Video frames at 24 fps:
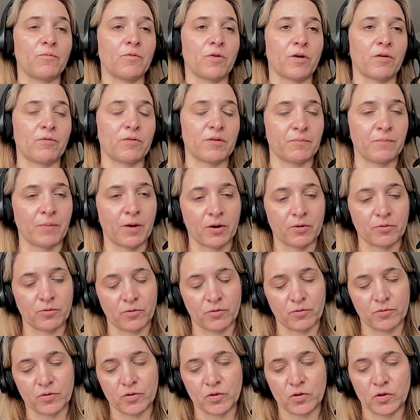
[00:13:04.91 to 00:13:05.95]
work with
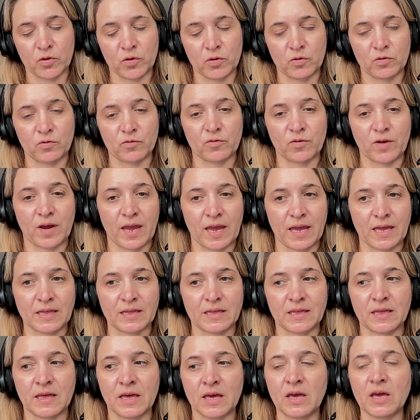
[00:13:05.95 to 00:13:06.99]
partners to
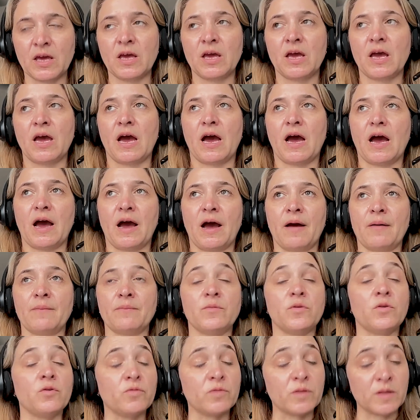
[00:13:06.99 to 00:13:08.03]
create
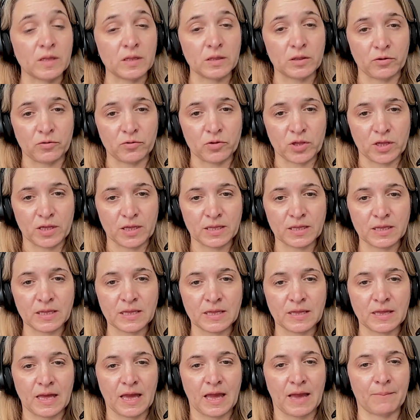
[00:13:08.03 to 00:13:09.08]
new
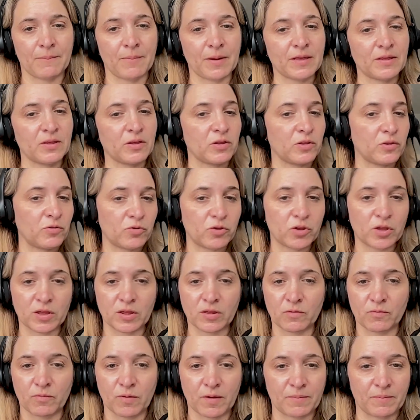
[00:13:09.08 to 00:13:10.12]
solutions. And by
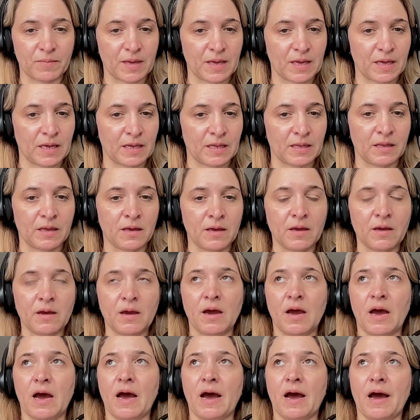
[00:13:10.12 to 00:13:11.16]
solutions, we mean
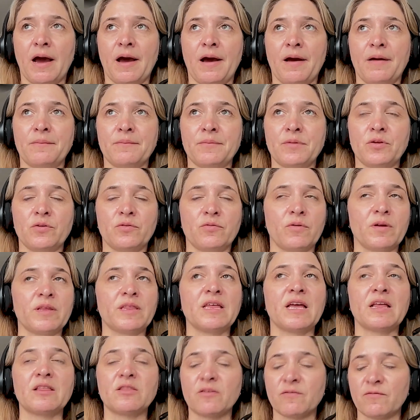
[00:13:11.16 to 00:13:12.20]

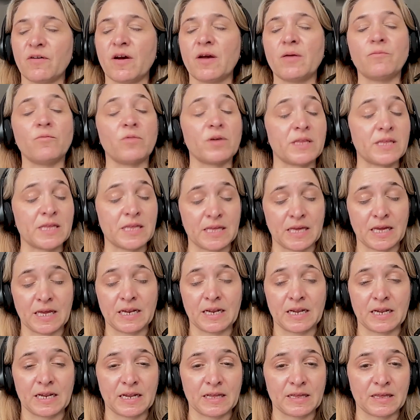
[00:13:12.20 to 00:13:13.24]
identifying what's
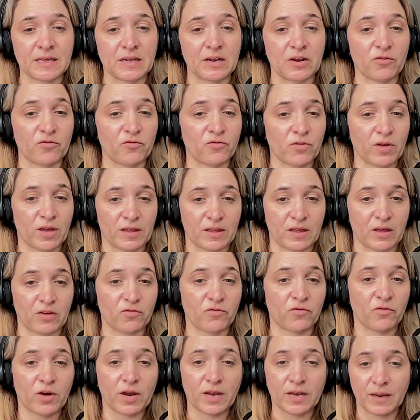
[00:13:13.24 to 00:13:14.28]
needed. Is it
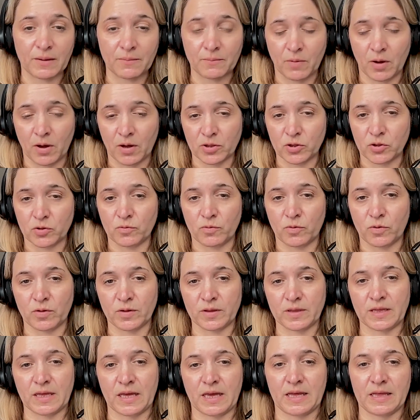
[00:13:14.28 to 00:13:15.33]
training
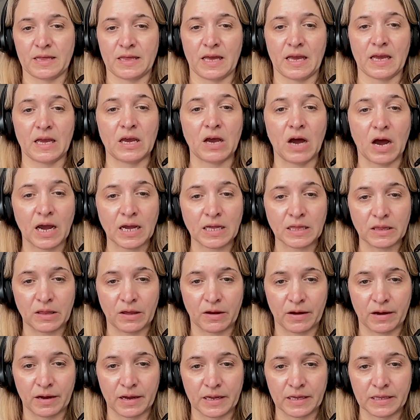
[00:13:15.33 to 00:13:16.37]
modules? Is it
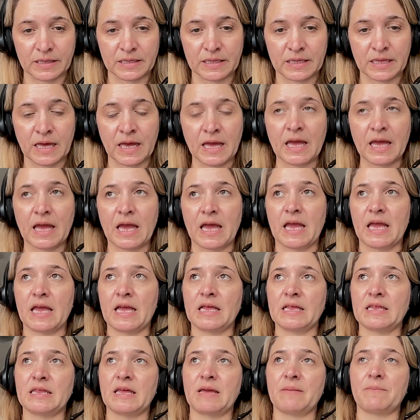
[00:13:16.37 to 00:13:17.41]
guidelines?
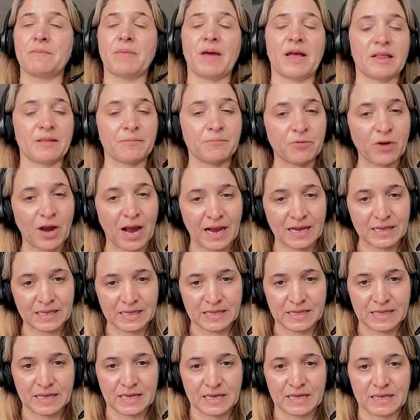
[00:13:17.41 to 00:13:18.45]
Is it best
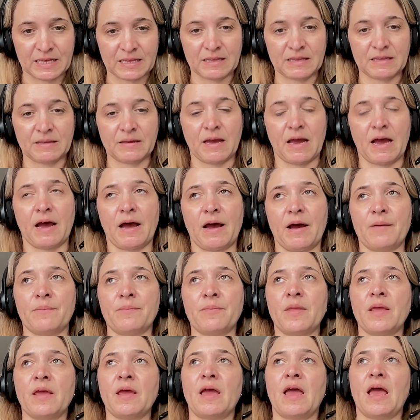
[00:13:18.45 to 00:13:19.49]
practices?
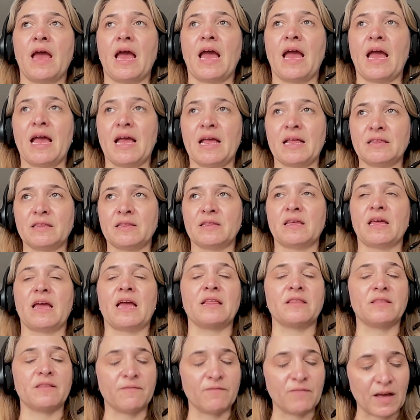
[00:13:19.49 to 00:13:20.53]
And
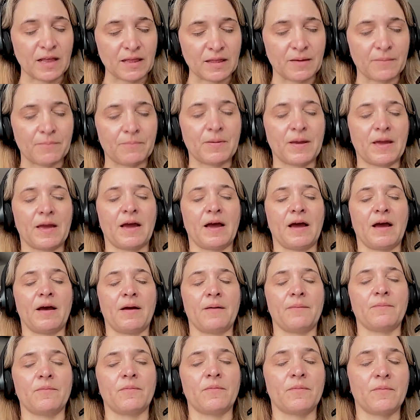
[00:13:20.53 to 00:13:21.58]
develop
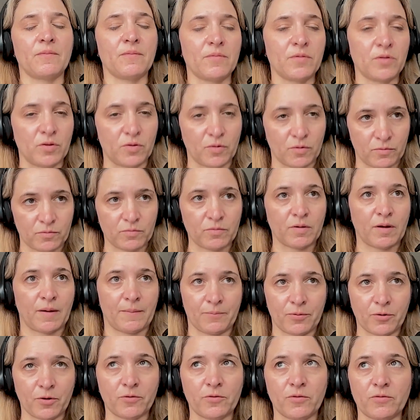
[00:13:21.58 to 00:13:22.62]
a
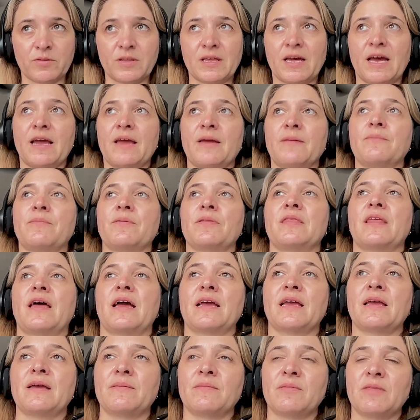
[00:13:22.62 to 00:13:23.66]
prototype
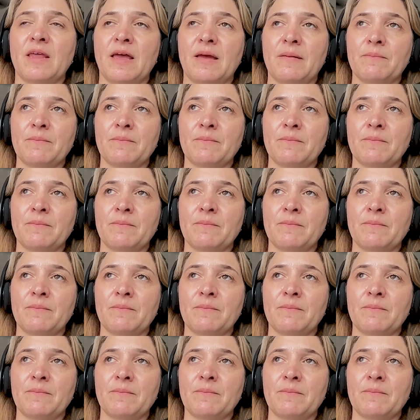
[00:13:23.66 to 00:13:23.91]
that can then